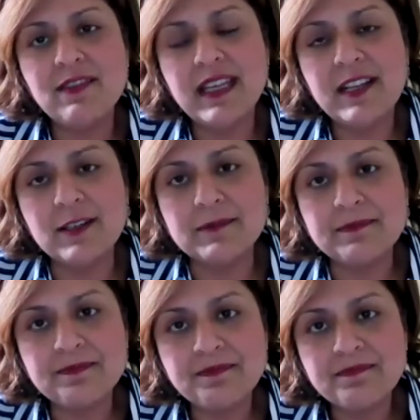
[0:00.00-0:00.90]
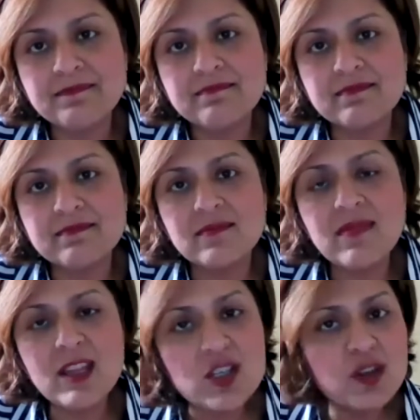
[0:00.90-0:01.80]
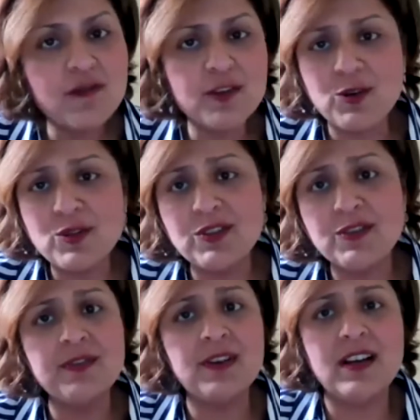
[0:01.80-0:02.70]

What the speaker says: leader. So for those of